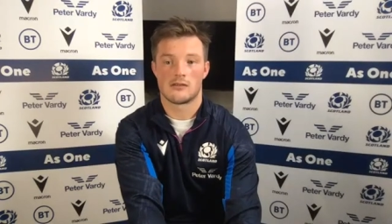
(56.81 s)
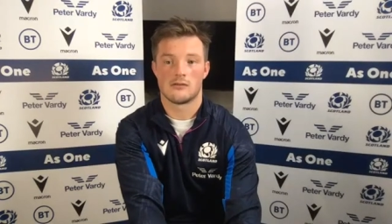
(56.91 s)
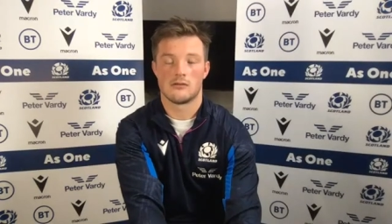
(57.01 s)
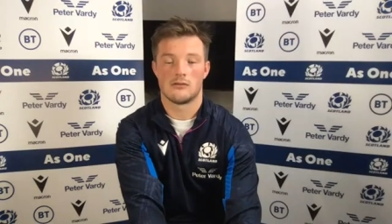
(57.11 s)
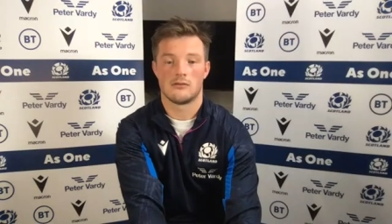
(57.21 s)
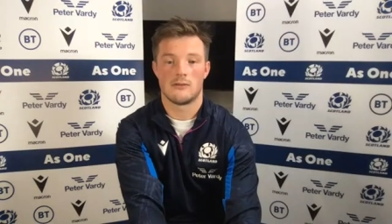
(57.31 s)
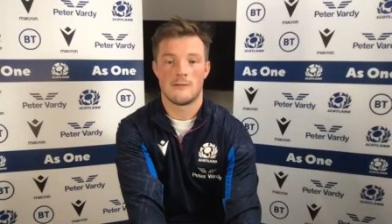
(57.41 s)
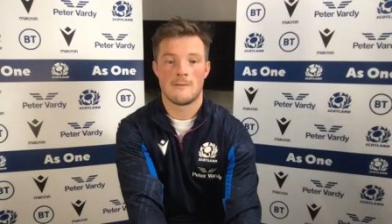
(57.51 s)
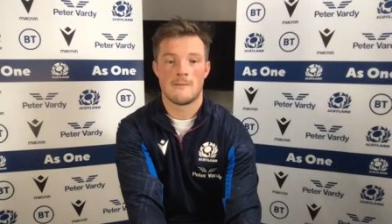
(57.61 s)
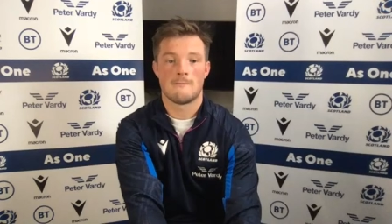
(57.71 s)
So,
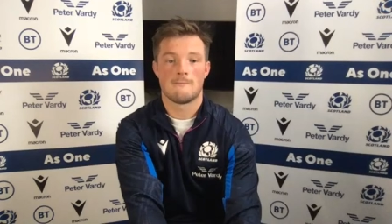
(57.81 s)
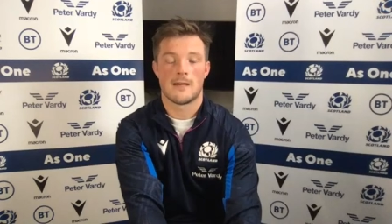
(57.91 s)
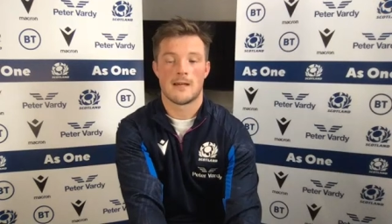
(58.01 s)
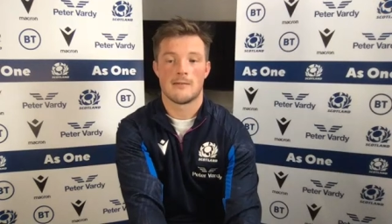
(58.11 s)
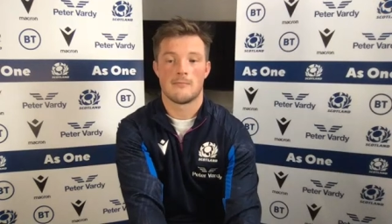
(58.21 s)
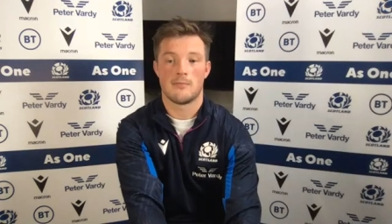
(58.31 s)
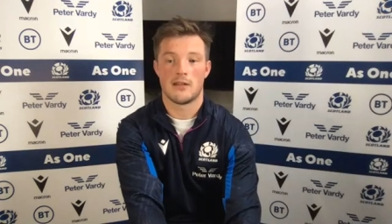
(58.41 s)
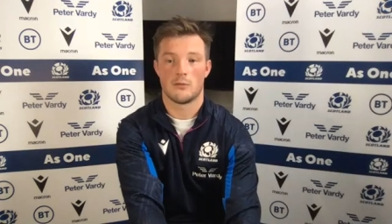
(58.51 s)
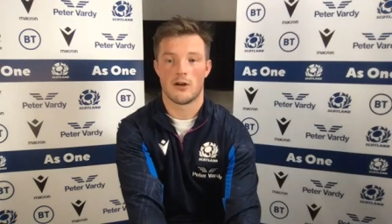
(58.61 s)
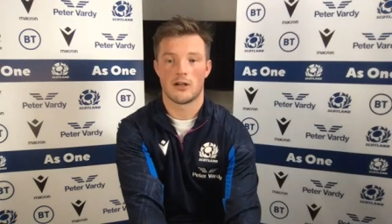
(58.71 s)
yeah, bit
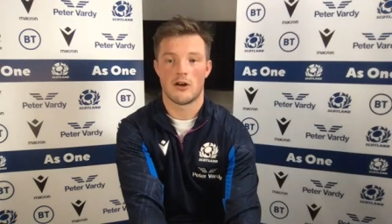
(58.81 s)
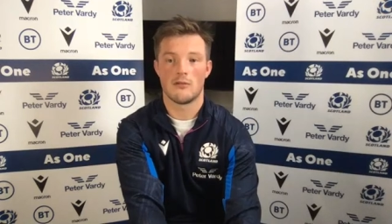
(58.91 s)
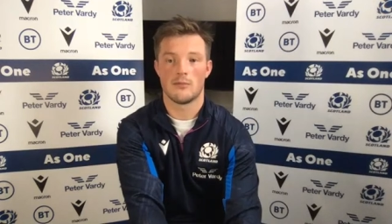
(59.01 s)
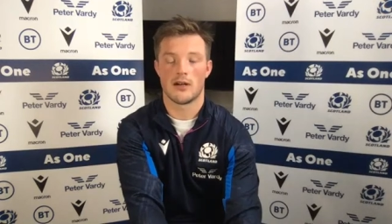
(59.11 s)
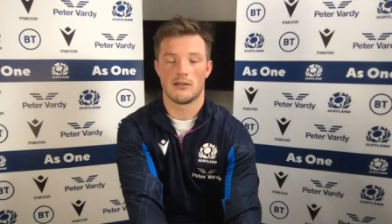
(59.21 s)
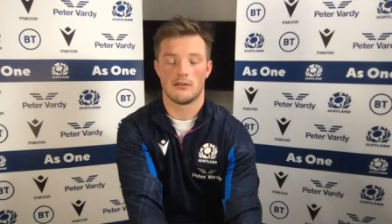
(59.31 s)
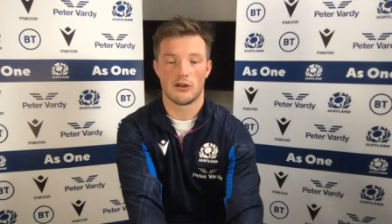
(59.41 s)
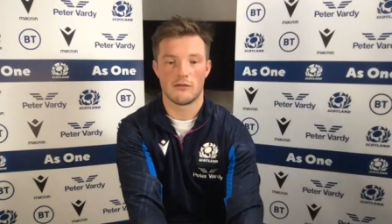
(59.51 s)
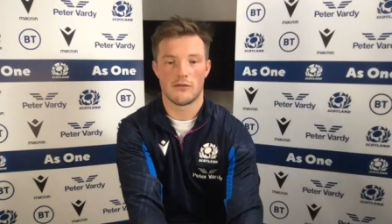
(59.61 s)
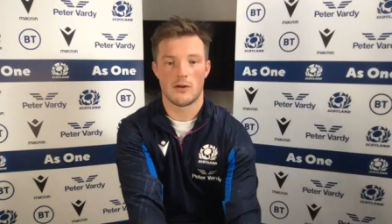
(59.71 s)
to work on, but
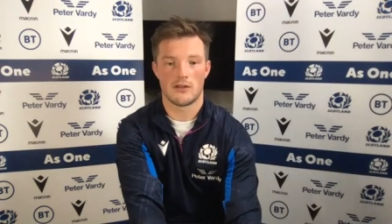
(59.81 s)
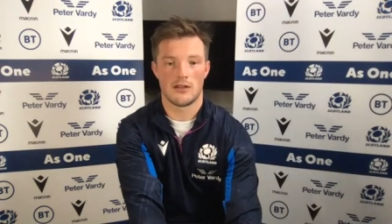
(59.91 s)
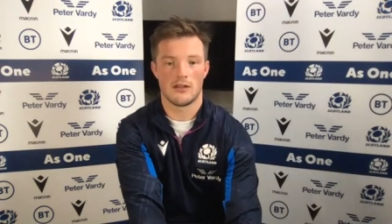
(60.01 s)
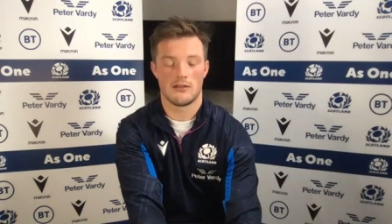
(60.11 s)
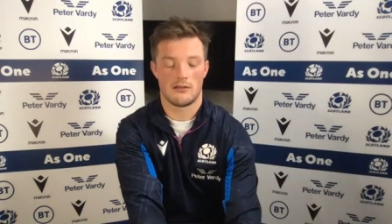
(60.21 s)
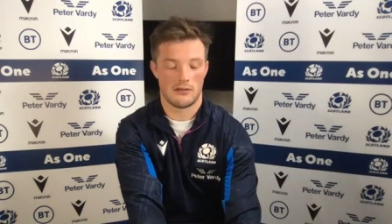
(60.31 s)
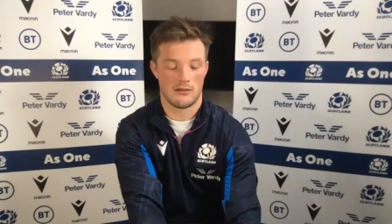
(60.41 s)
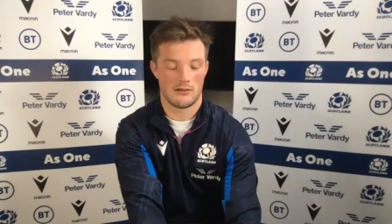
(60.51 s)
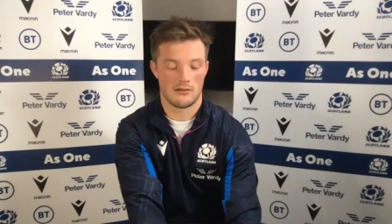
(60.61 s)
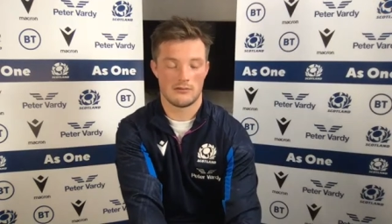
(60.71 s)
looking forward to
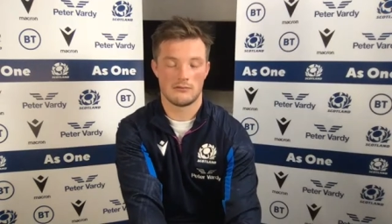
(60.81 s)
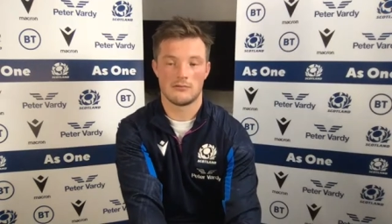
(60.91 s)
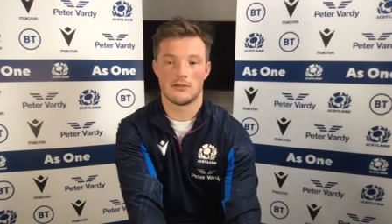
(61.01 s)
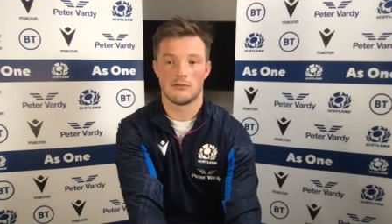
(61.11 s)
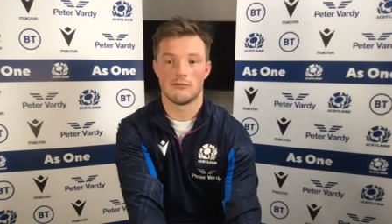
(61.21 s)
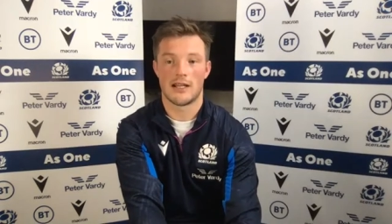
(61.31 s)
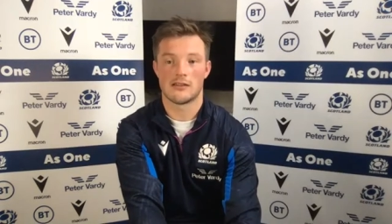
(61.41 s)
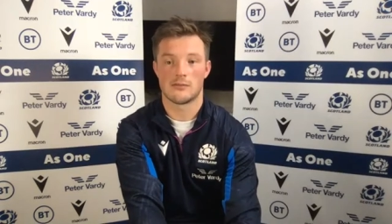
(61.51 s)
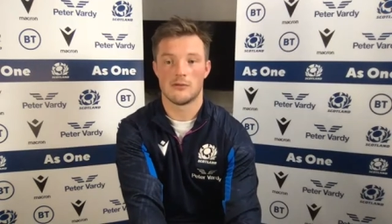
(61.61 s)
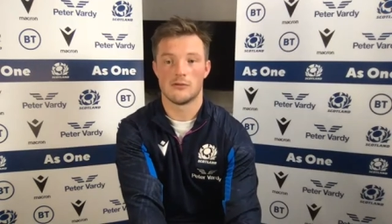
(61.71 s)
to to writing
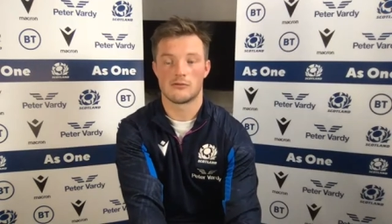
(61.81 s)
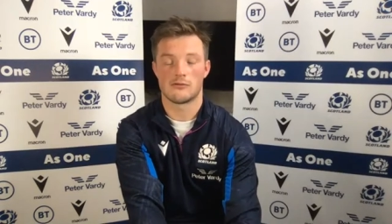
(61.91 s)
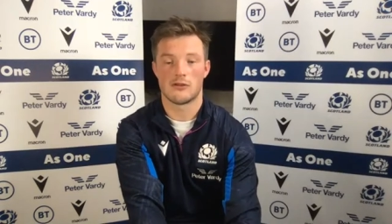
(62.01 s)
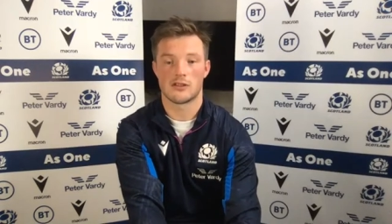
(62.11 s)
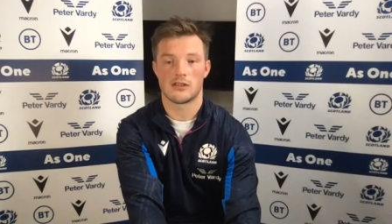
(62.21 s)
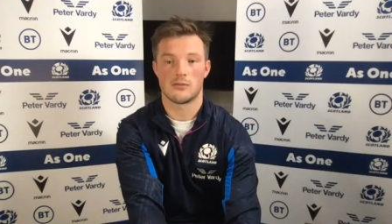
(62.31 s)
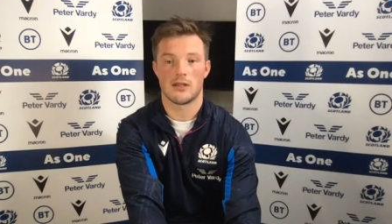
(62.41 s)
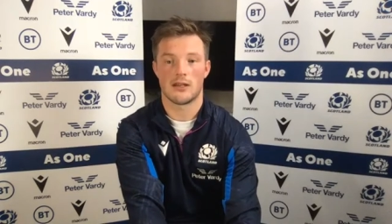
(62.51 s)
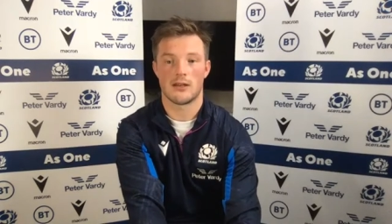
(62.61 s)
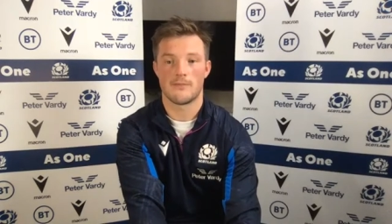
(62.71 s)
some of those wrongs this week.